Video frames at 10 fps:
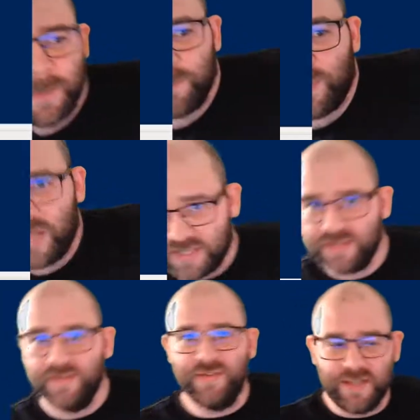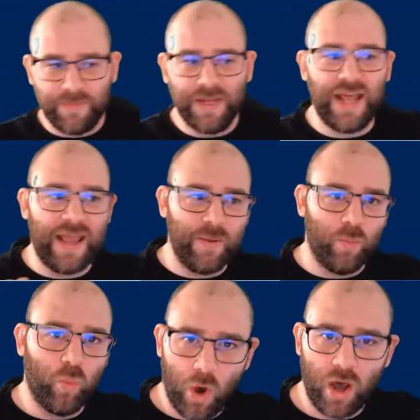but it's
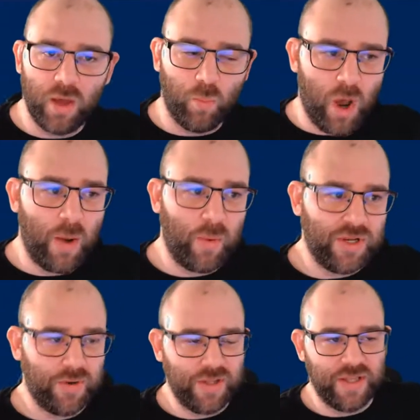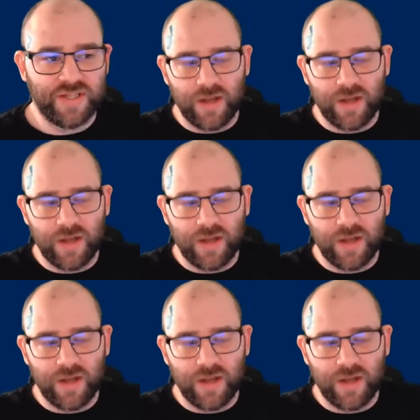simulating what and why we're doing this.